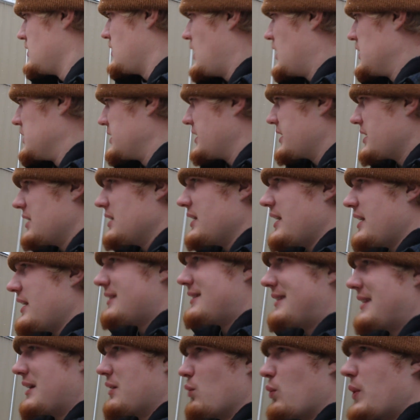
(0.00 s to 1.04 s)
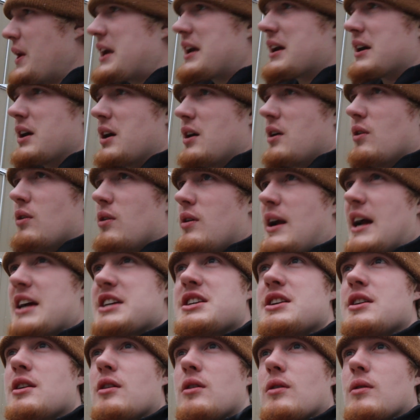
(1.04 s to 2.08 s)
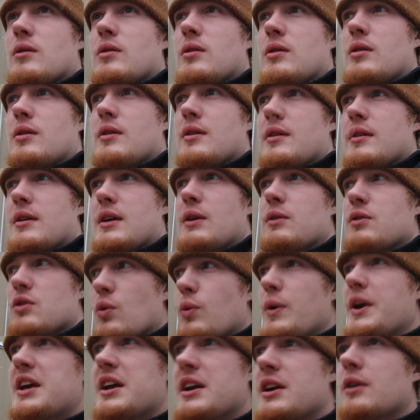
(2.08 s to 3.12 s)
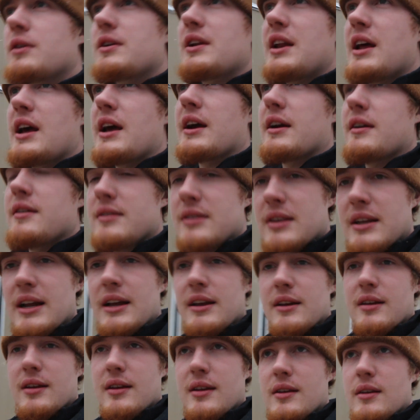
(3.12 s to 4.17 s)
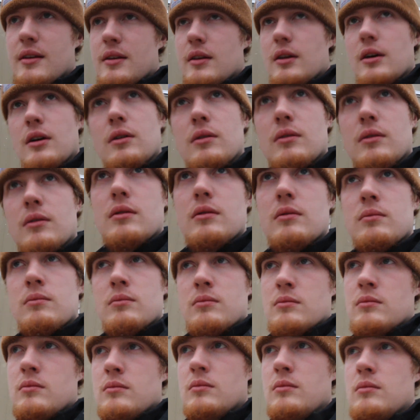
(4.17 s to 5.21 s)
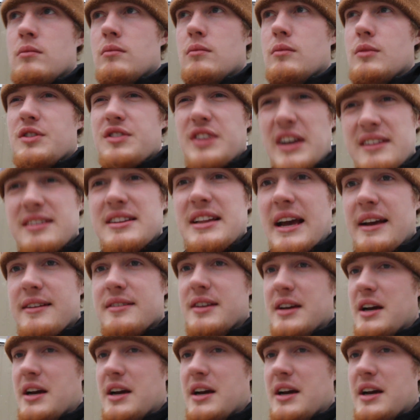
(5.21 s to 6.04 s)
a little less than a week ago. Actually, no, it was a week ago today because today's, no, 6 days